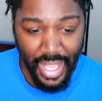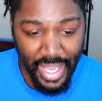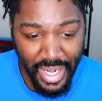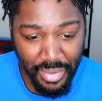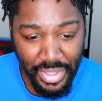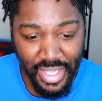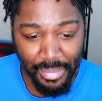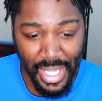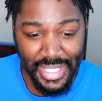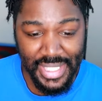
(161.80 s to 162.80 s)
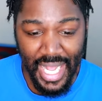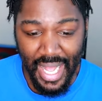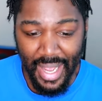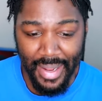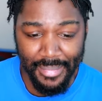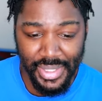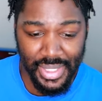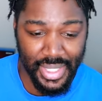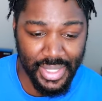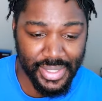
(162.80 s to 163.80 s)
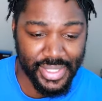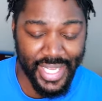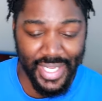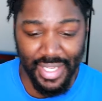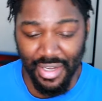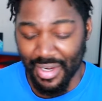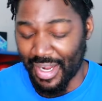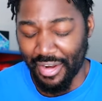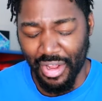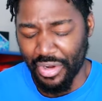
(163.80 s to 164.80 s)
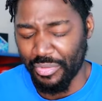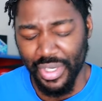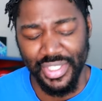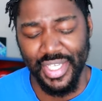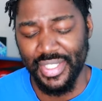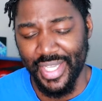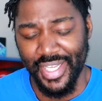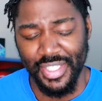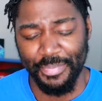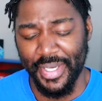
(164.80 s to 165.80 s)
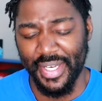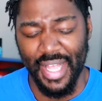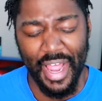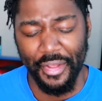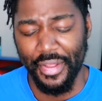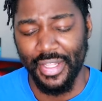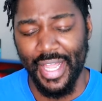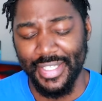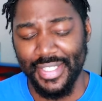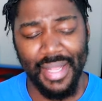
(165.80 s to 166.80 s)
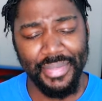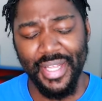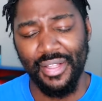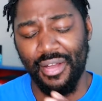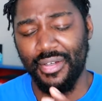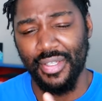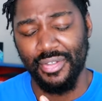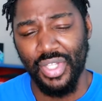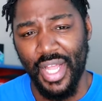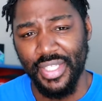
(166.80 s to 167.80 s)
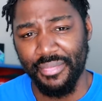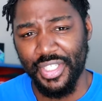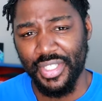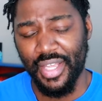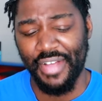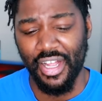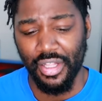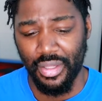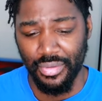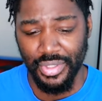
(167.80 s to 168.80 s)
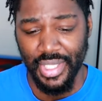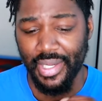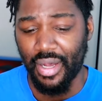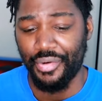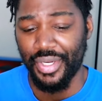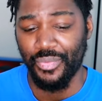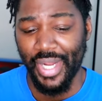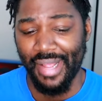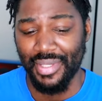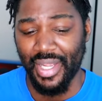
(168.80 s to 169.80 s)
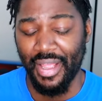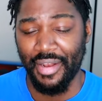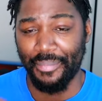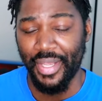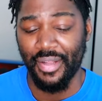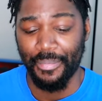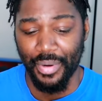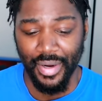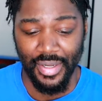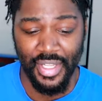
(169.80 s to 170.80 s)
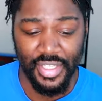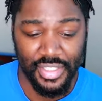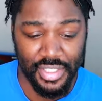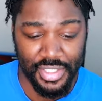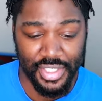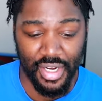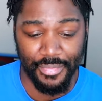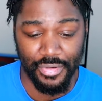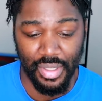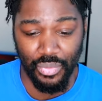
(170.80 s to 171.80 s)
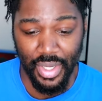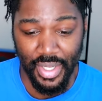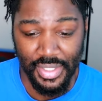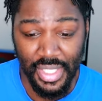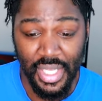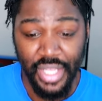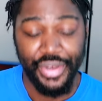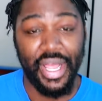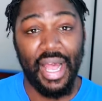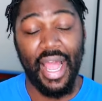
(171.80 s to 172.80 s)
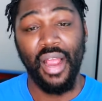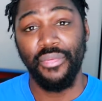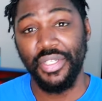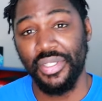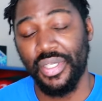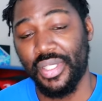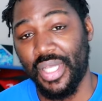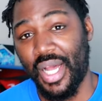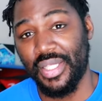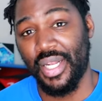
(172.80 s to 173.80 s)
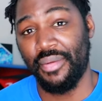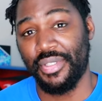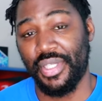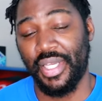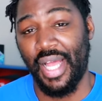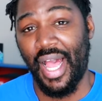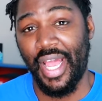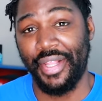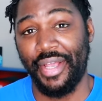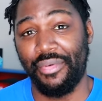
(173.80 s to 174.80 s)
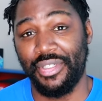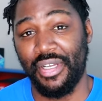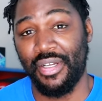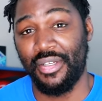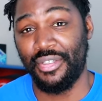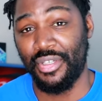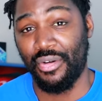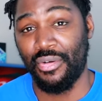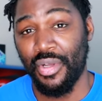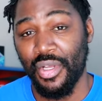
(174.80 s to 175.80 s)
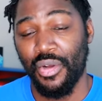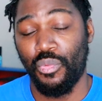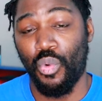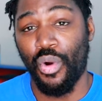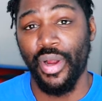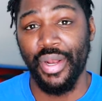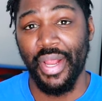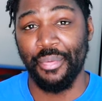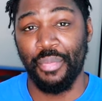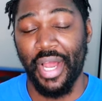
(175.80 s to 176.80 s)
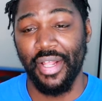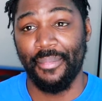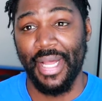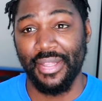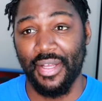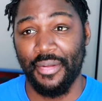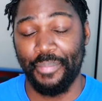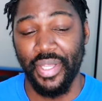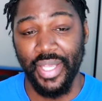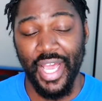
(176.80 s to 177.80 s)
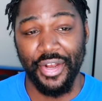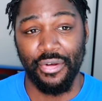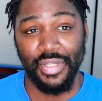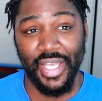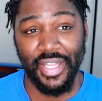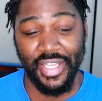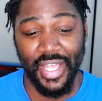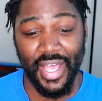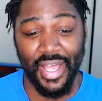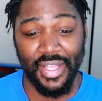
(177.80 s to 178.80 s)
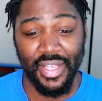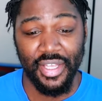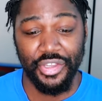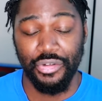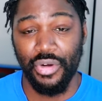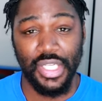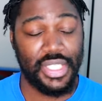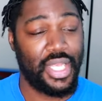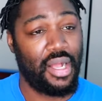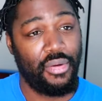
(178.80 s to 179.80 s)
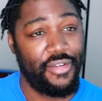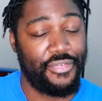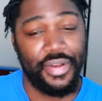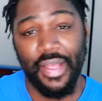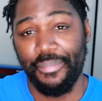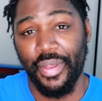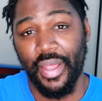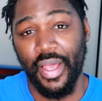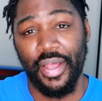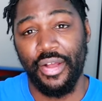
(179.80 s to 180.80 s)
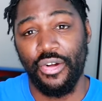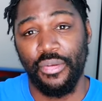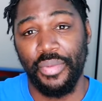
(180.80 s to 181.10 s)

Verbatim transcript: and it would give like times and date, or I don't even want to say dates, but I don't like something along those lines. It would just give out clues that Conan would have to kind of pick apart to discover who it was. Now, I originally thought that it was the guy that was, uh, you know, warning everybody about the piano. That yeah, you want to stay away from that piano